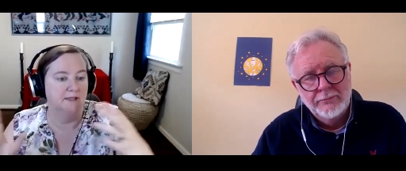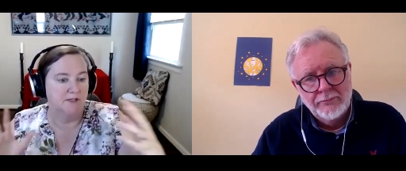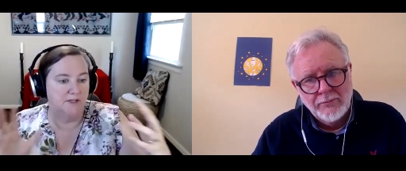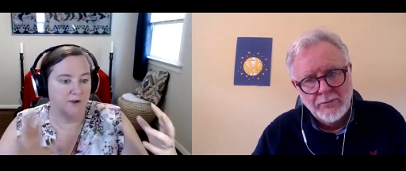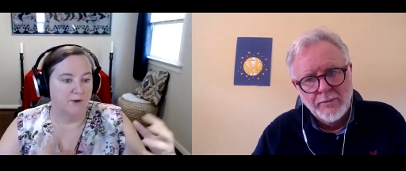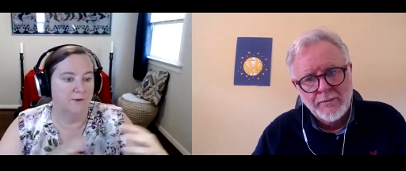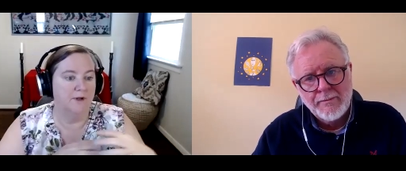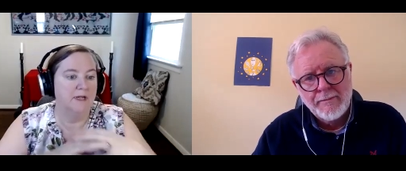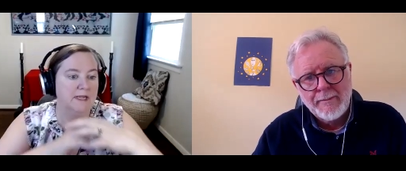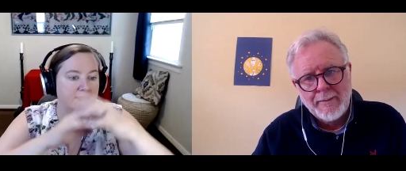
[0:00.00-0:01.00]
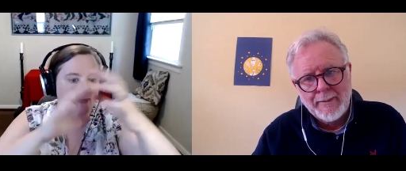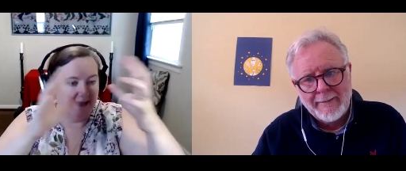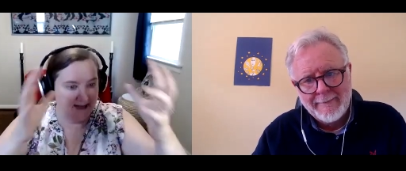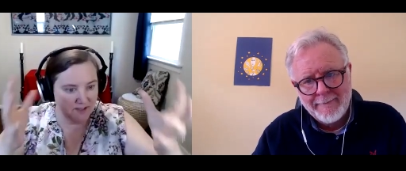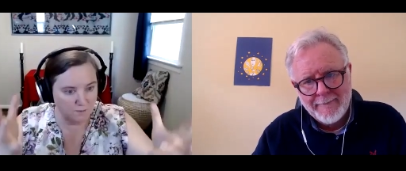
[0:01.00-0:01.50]
Speaker 1: so
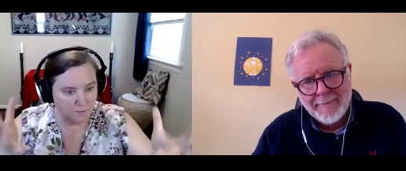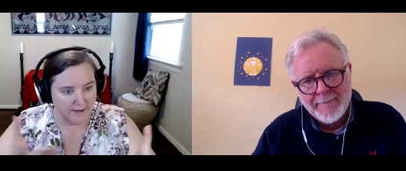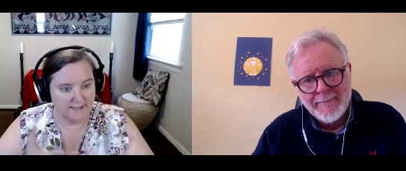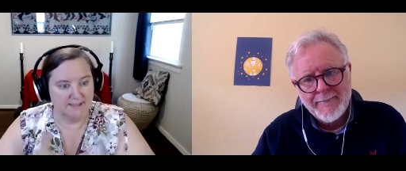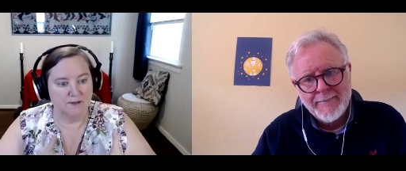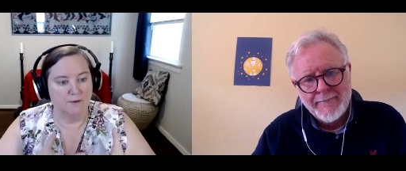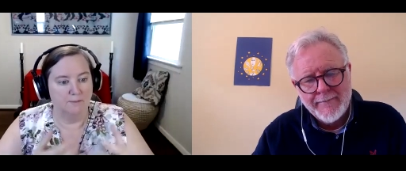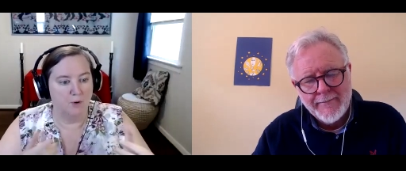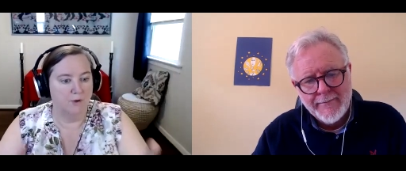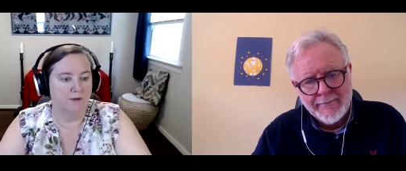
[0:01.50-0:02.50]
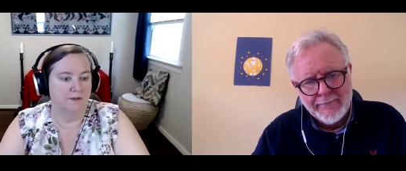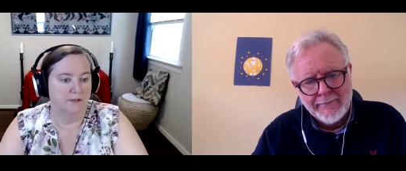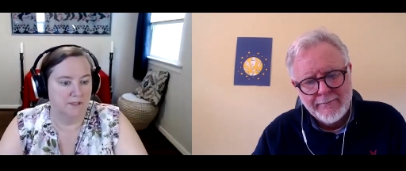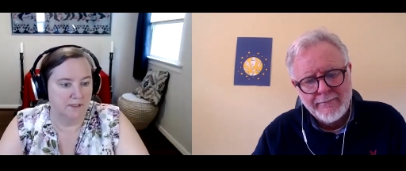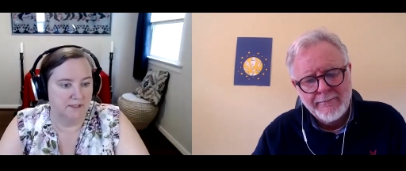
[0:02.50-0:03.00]
that's why it's so important
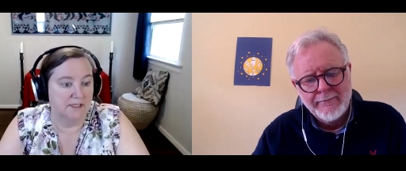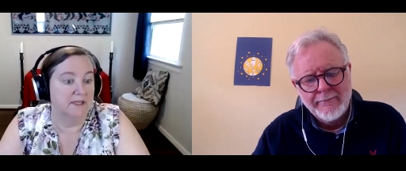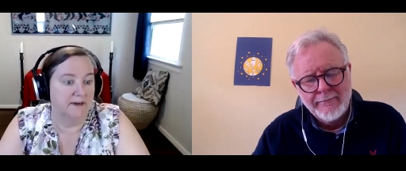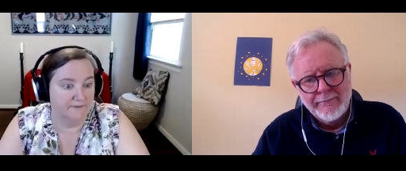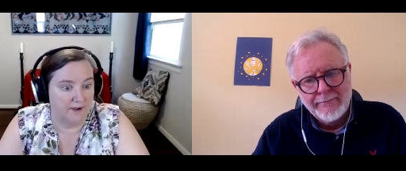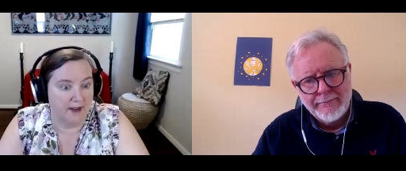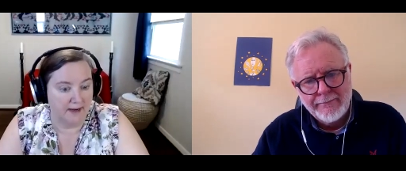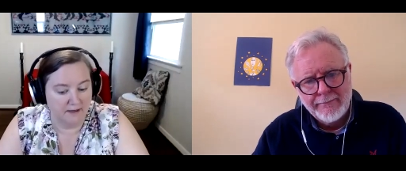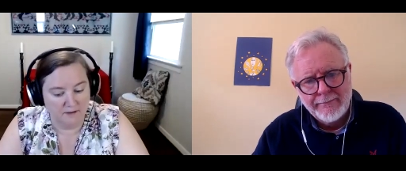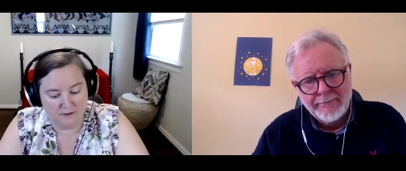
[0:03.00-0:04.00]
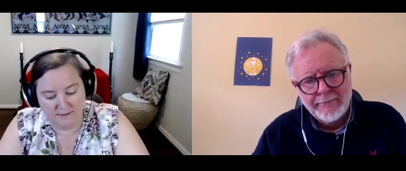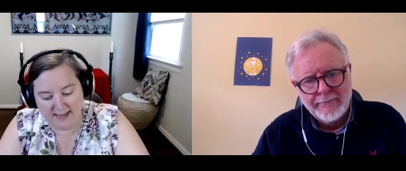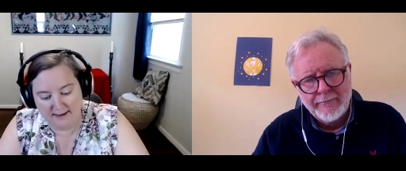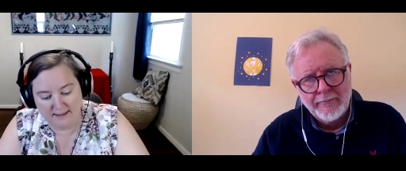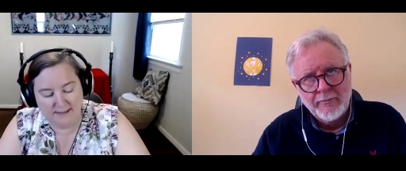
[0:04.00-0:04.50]
to solidify
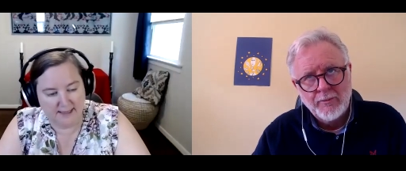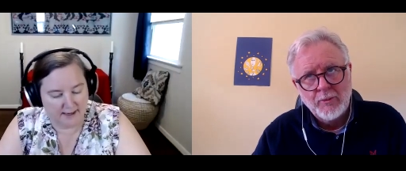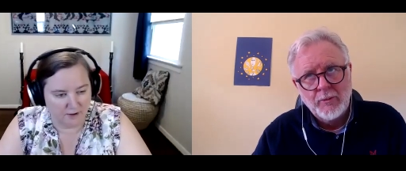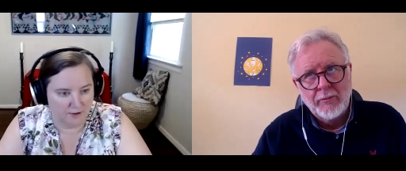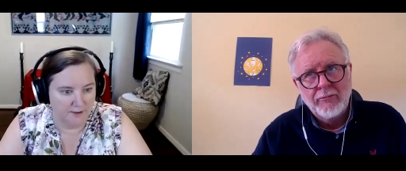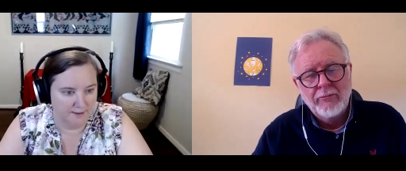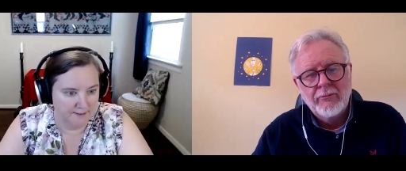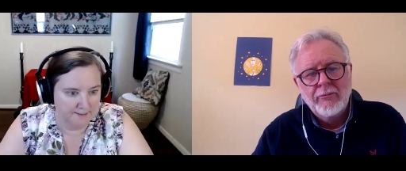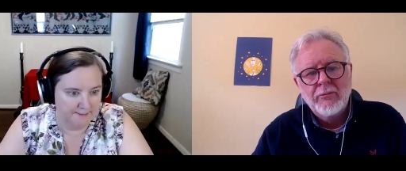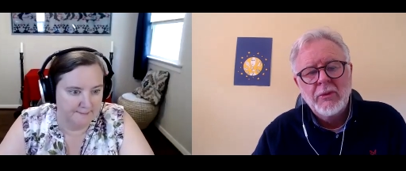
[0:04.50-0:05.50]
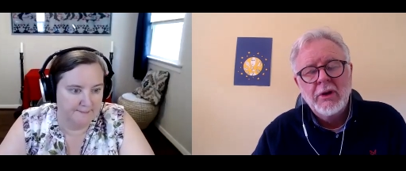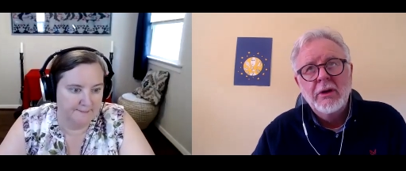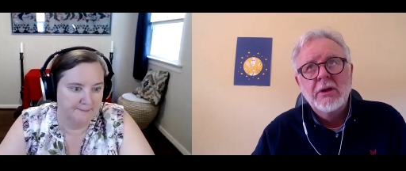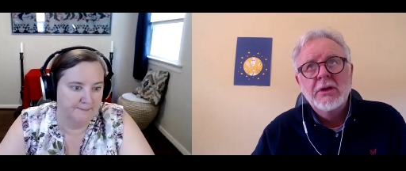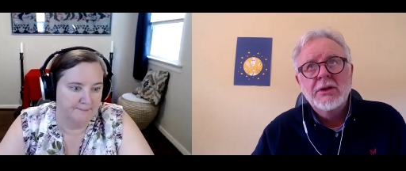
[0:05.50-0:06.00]
that container.
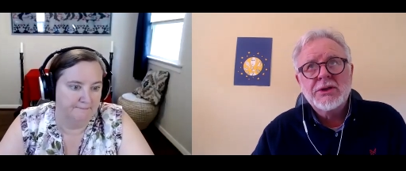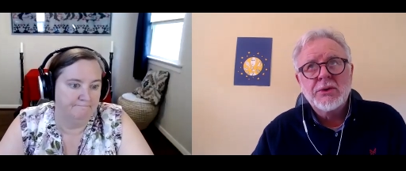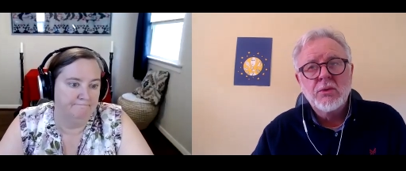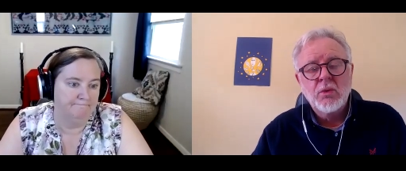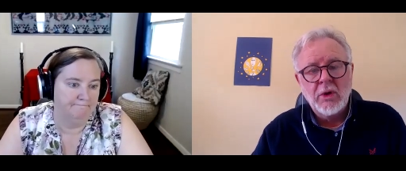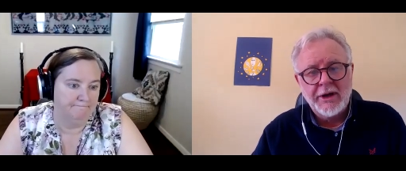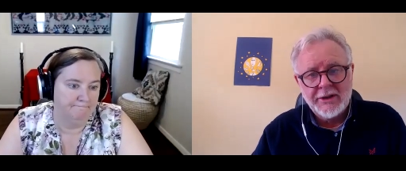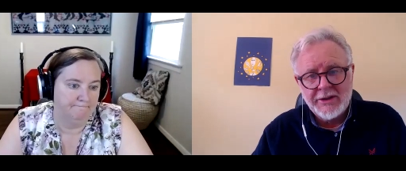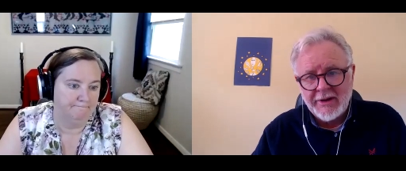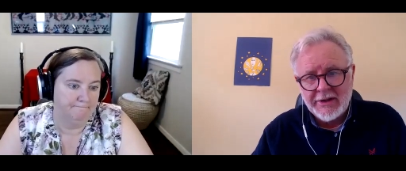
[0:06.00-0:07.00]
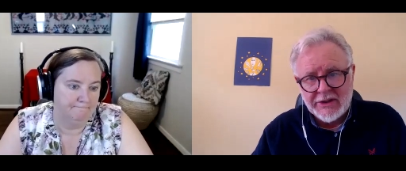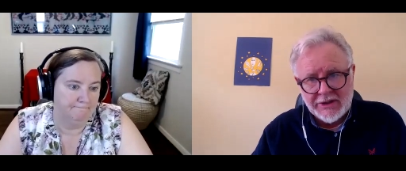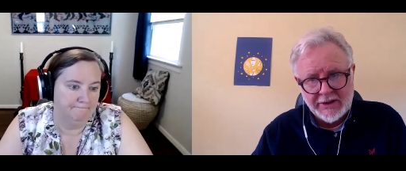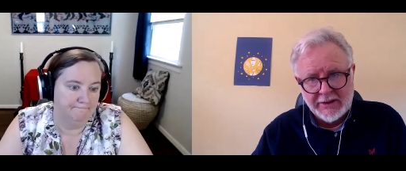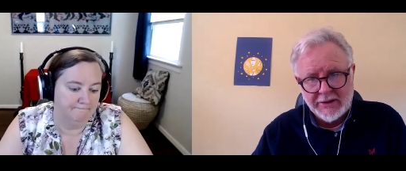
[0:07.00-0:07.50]
Speaker 2: So, where do they
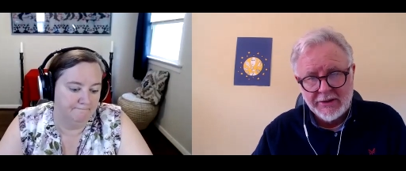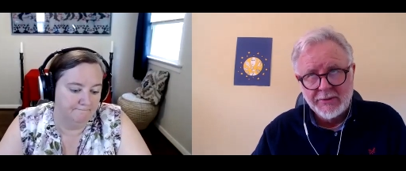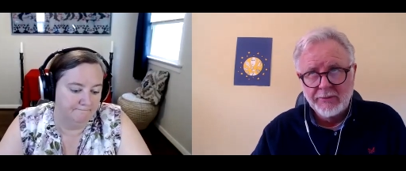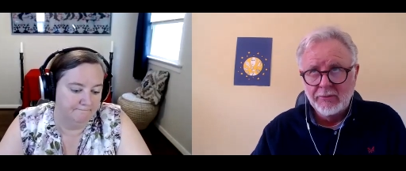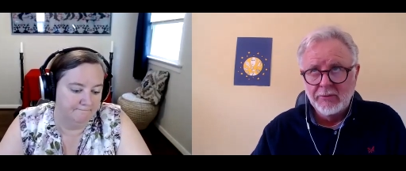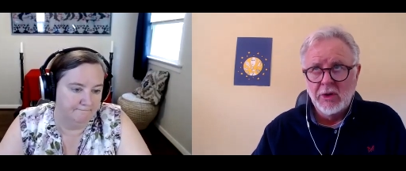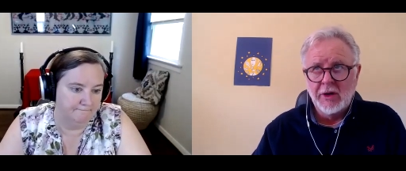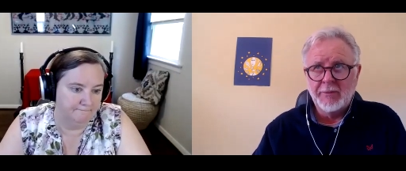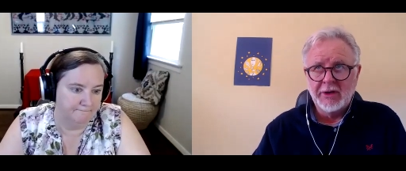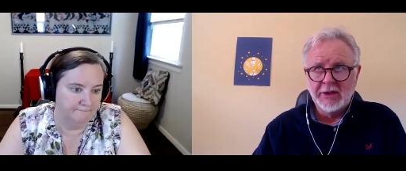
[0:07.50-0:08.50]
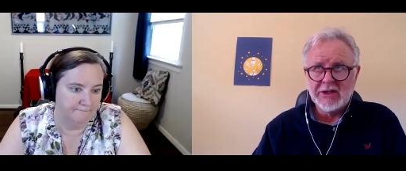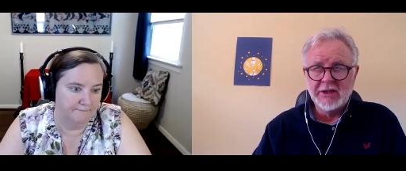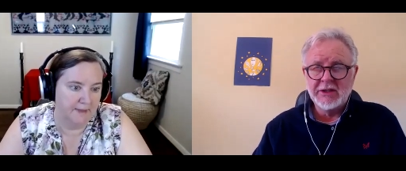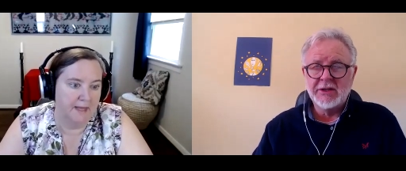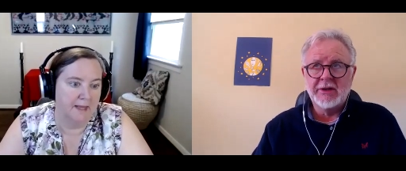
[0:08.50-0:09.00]
start? I've been
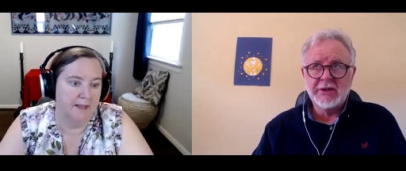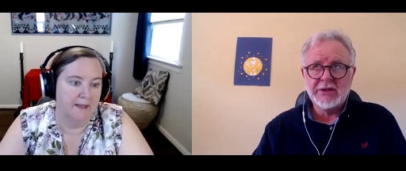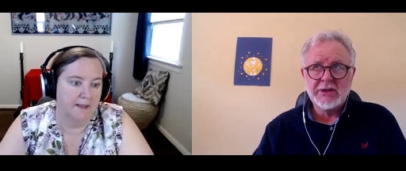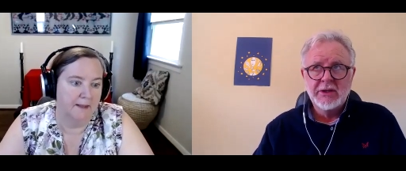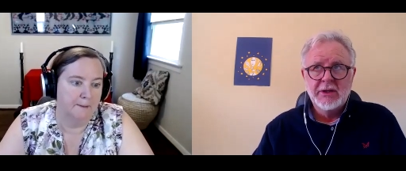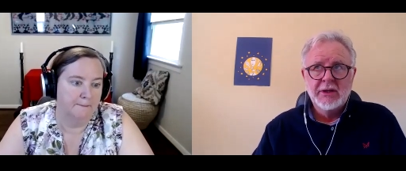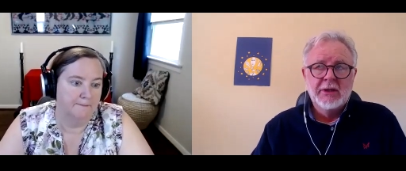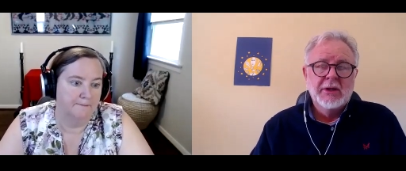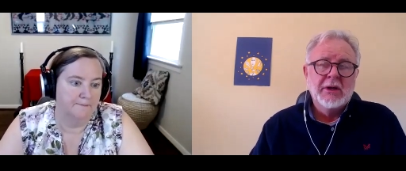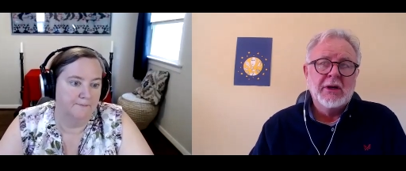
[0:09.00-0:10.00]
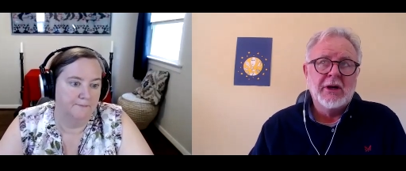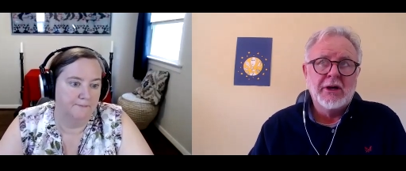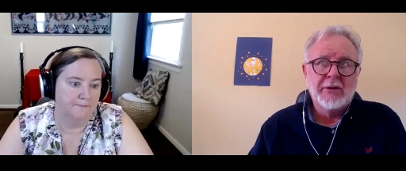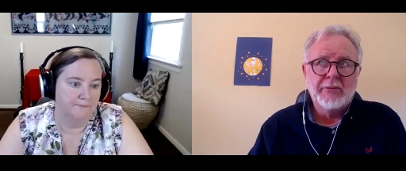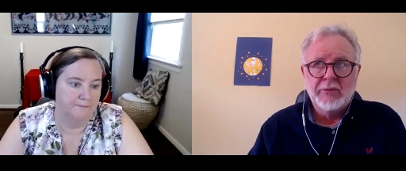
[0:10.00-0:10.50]
listening to this.
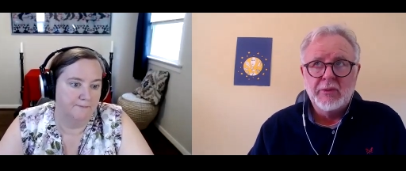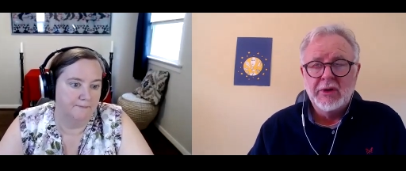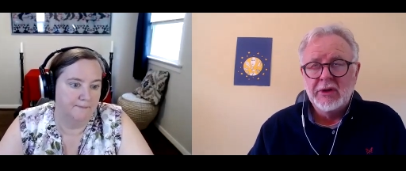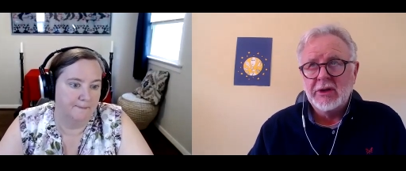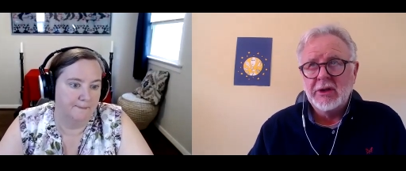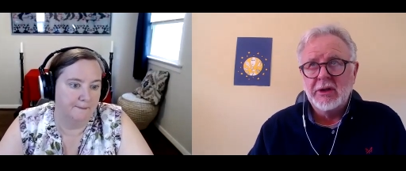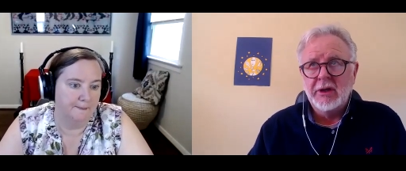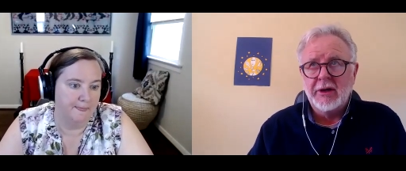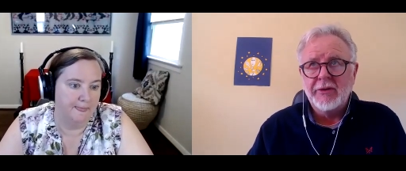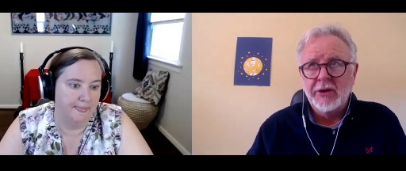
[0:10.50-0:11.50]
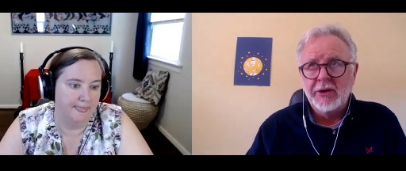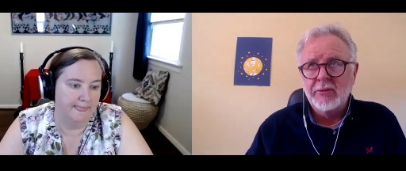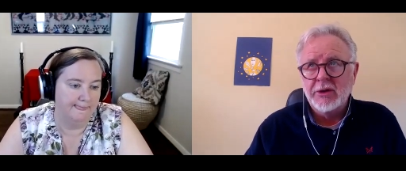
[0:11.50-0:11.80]
Um, I've heard